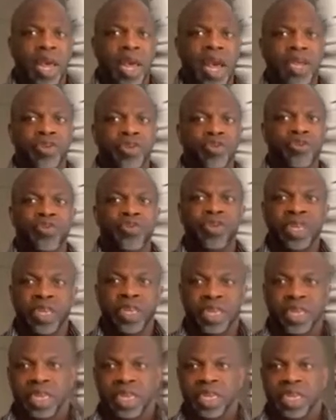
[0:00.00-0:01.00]
as
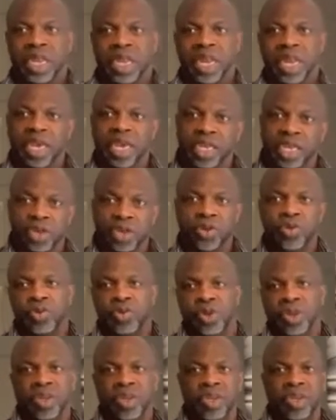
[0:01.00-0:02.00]
reasons and
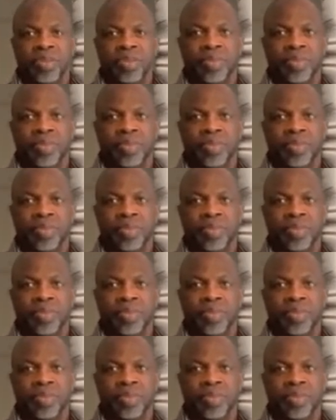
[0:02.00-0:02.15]
excuses,